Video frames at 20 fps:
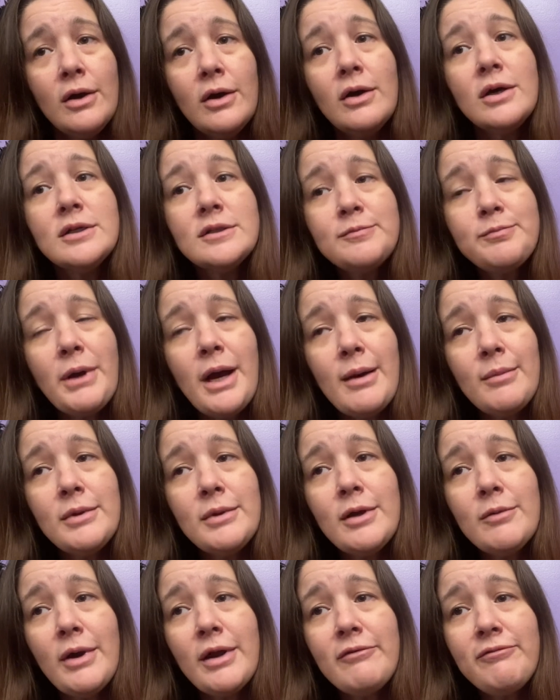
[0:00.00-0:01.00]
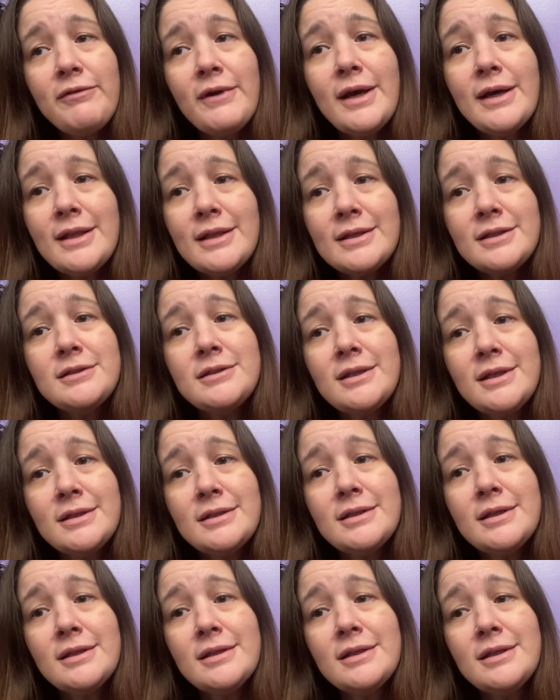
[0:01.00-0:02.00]
that's probably a red flag.
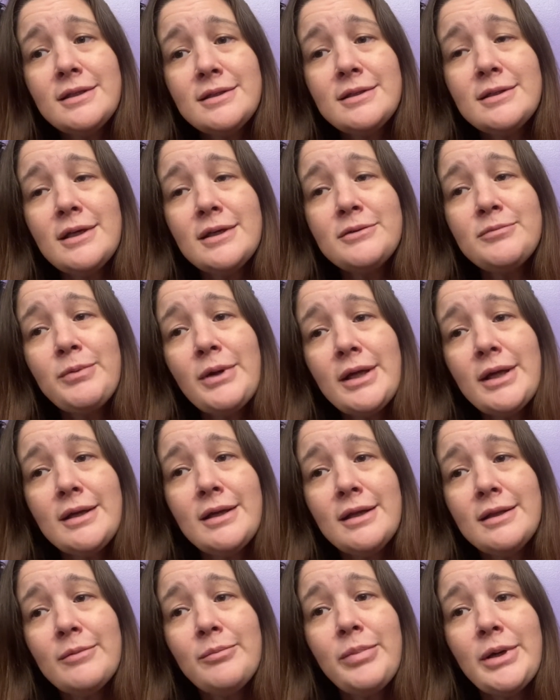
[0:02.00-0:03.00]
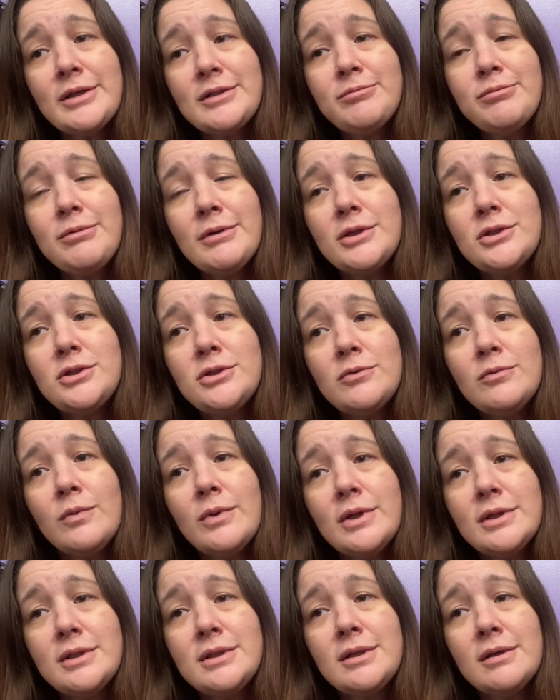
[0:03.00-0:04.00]
That's probably not the best place you
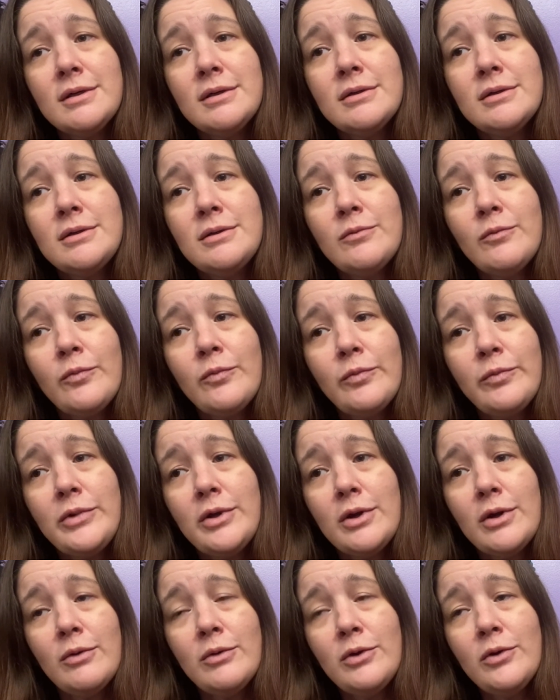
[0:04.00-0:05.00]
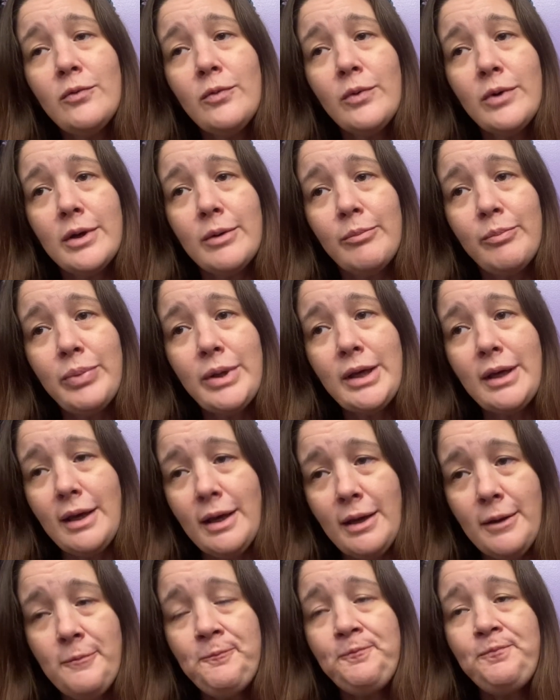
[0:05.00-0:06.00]
want to, you know, you want to
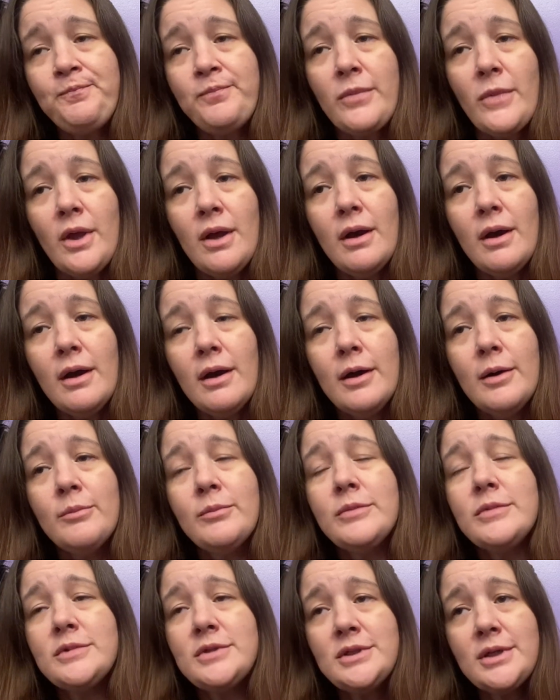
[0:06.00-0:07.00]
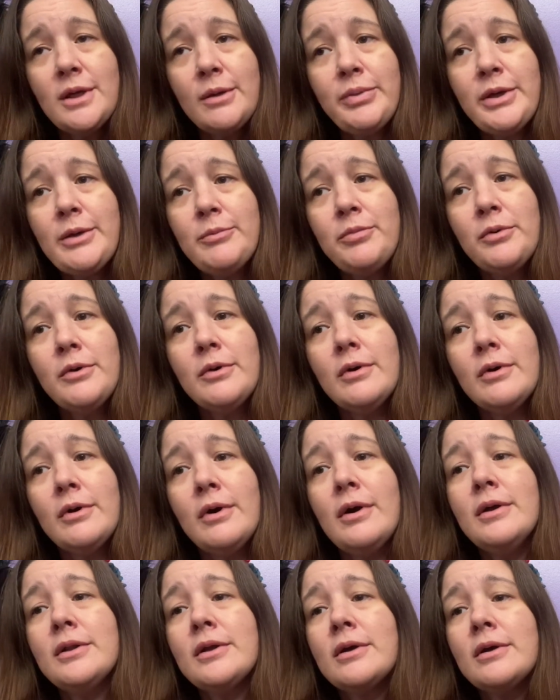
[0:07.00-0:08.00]
be. Some people
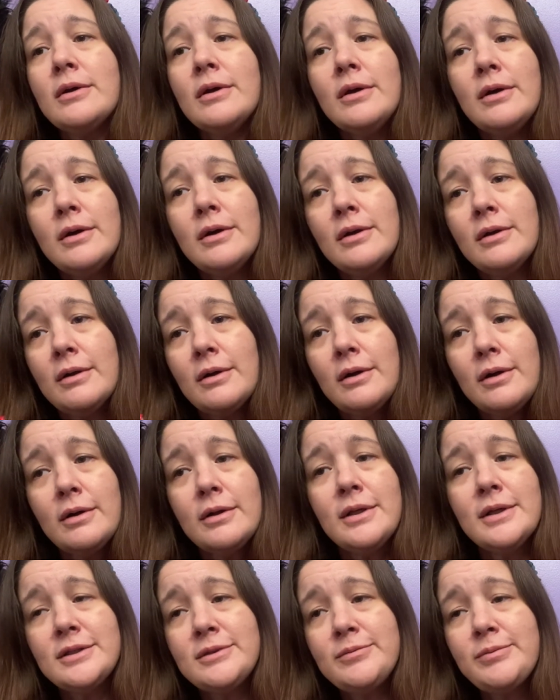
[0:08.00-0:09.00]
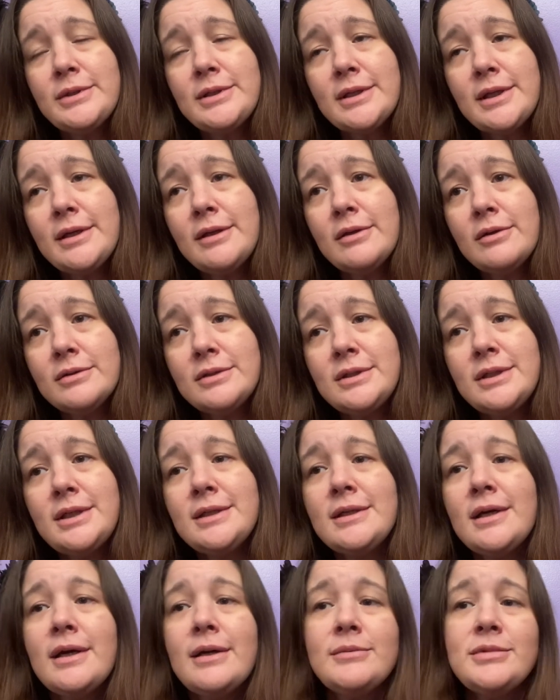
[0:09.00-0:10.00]
on this particular tea
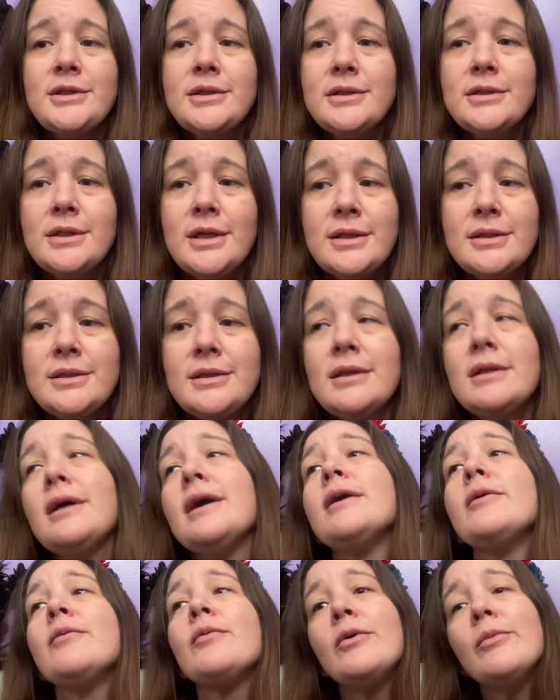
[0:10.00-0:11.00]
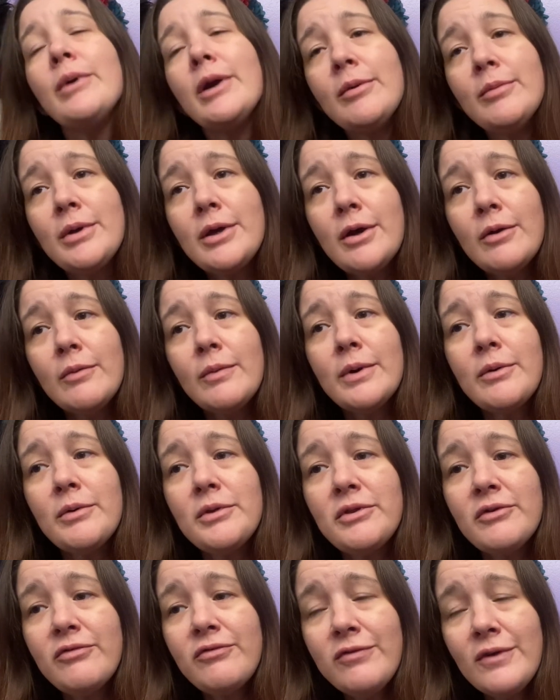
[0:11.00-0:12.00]
time suggested, like, well, maybe going
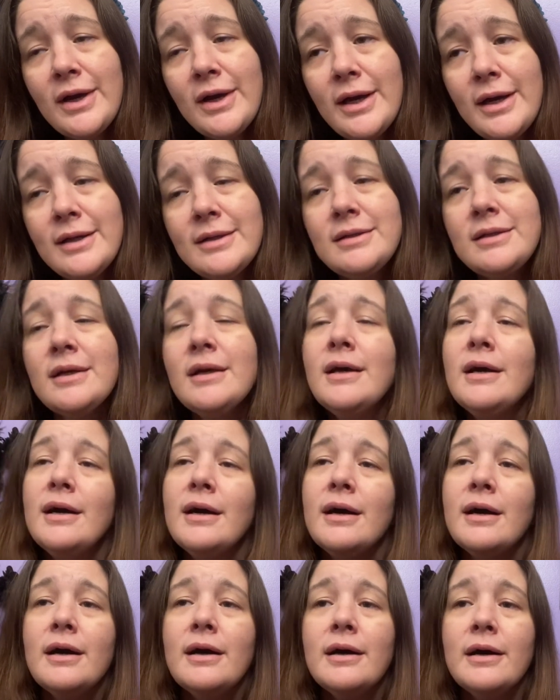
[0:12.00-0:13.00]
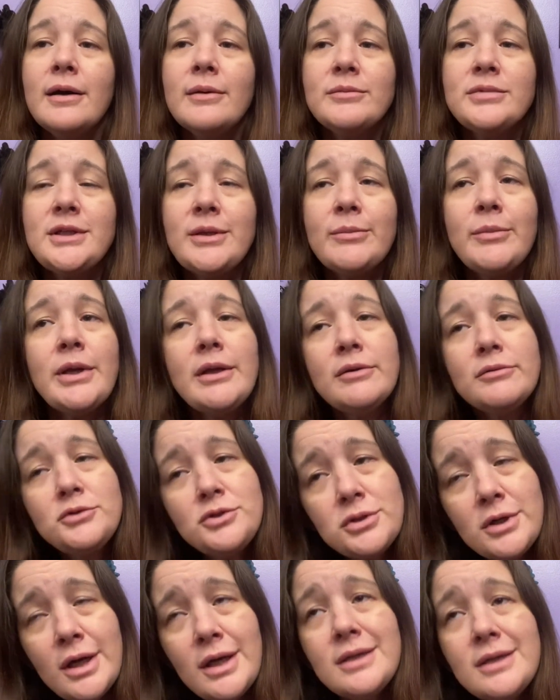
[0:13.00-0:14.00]
with a friend, somebody you
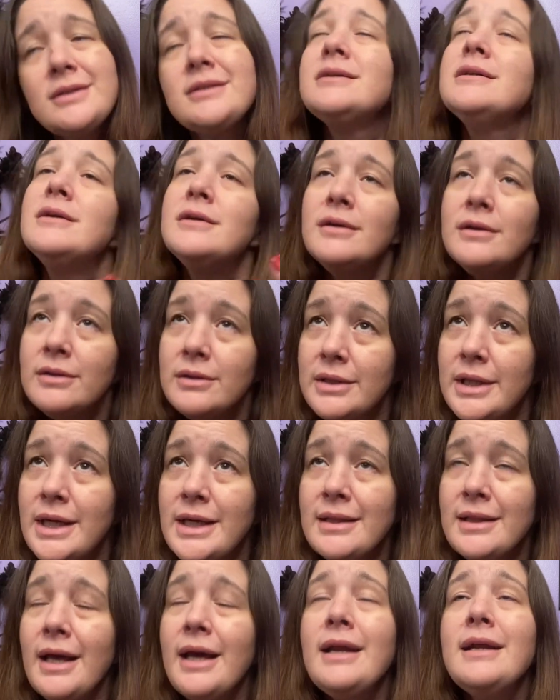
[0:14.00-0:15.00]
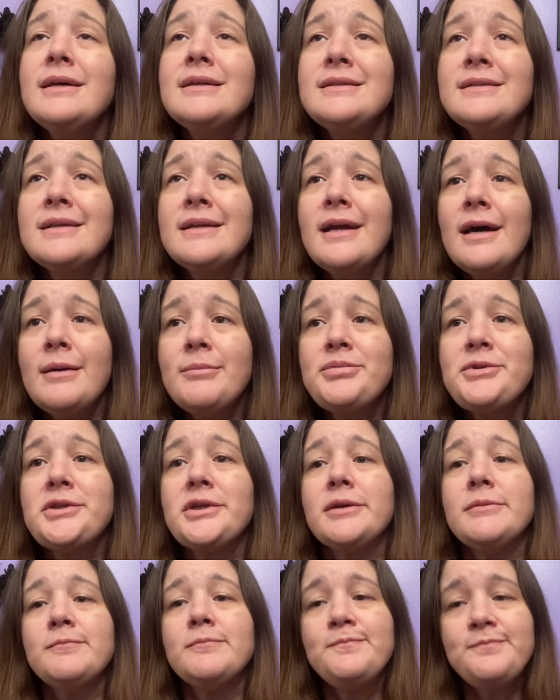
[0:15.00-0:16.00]
trust. That is an
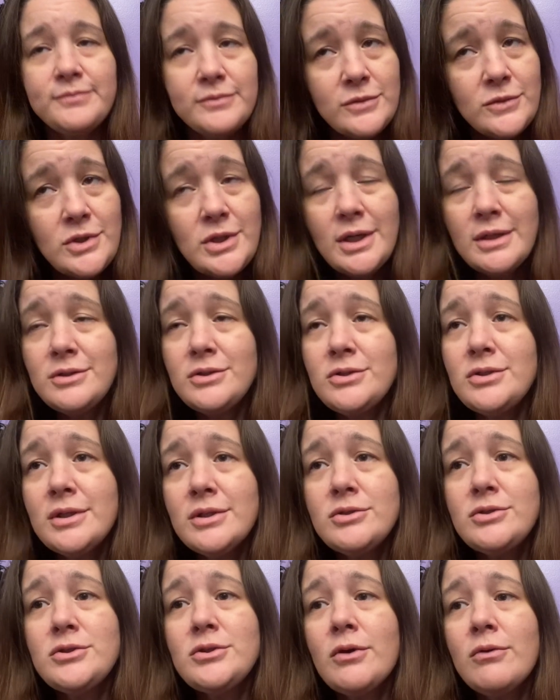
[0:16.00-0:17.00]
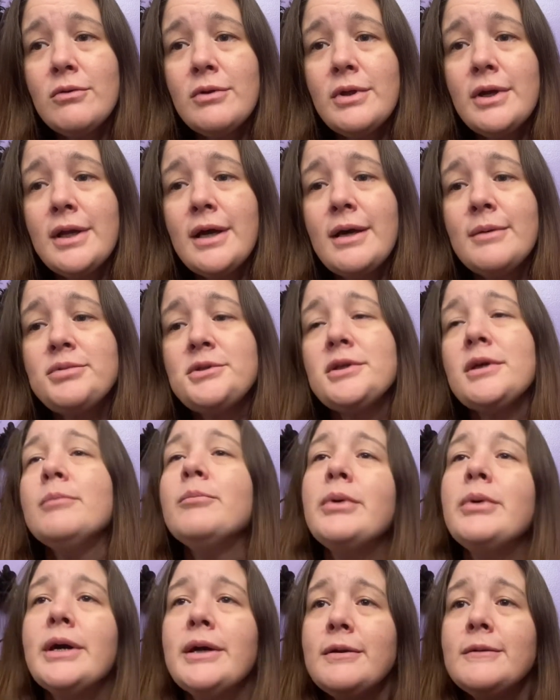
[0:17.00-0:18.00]
option. It's totally an option,
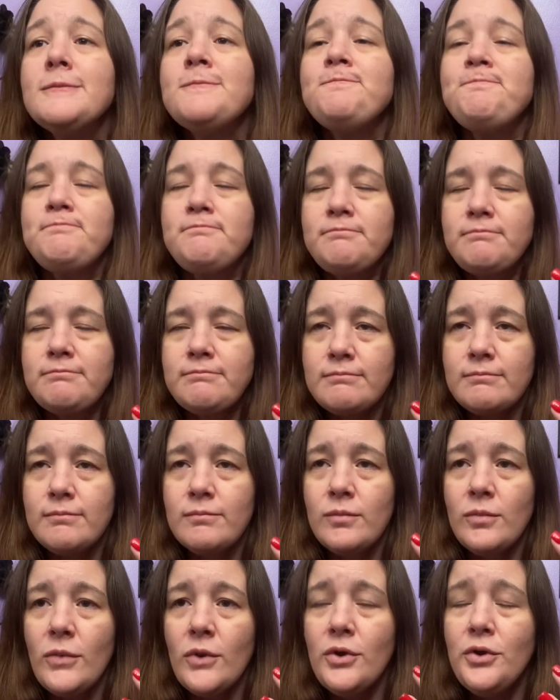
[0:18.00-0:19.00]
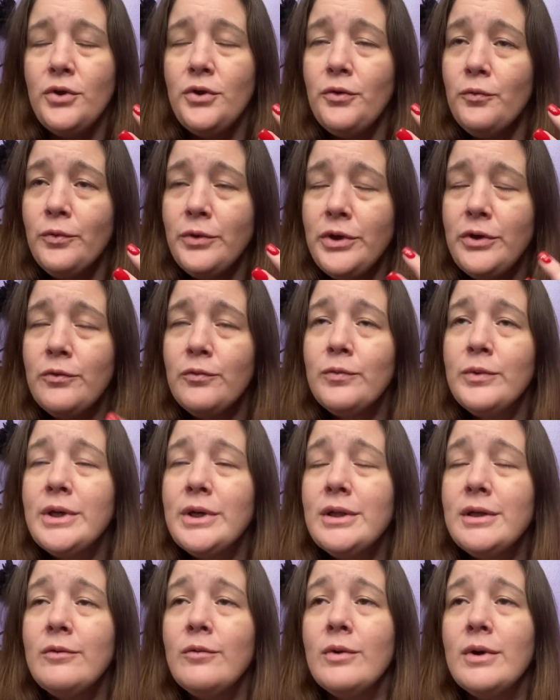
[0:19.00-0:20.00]
but you
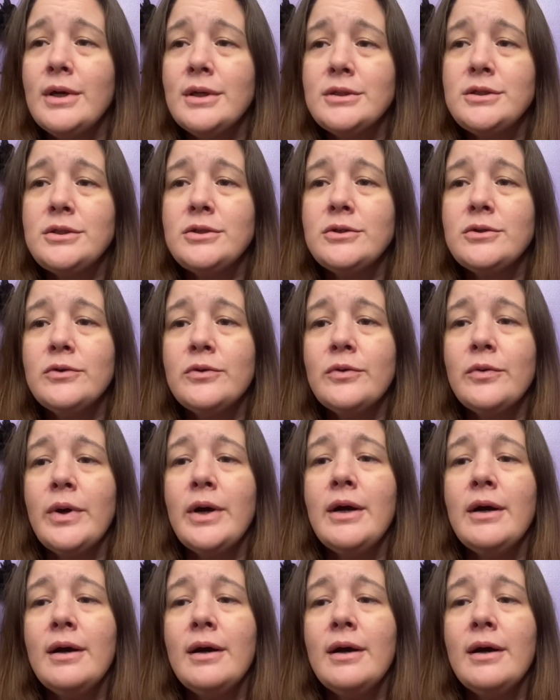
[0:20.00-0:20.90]
really want to